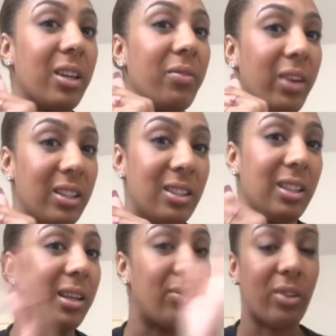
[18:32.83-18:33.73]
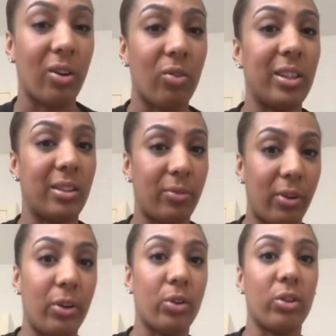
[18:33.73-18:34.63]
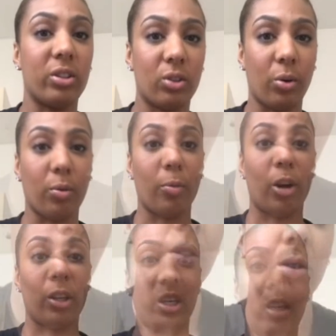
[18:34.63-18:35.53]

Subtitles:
invest in if they're already floating on the stock market.